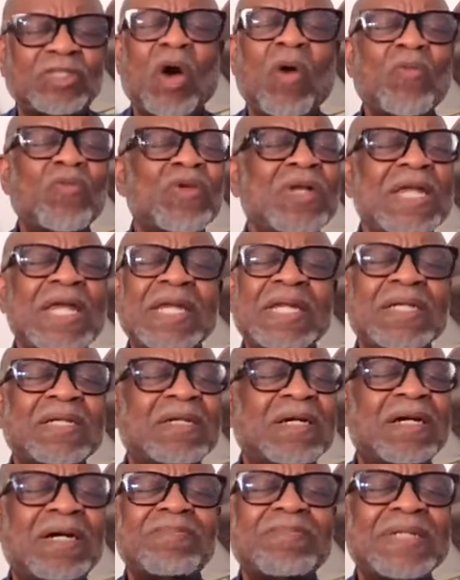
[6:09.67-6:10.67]
Don't let
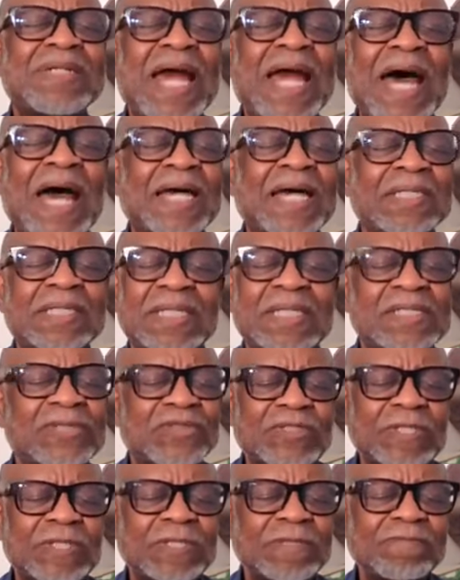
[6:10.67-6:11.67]
it come nigh
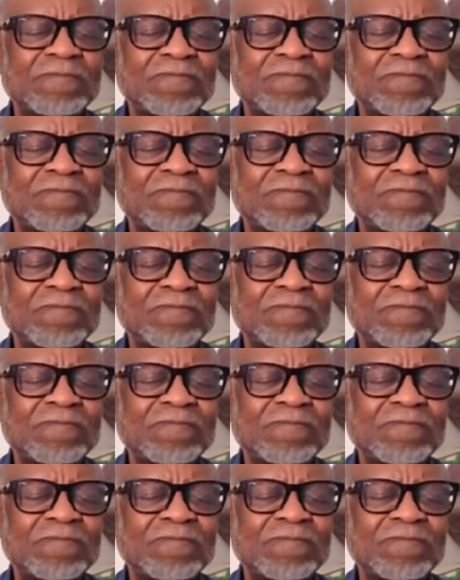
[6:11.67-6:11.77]
us.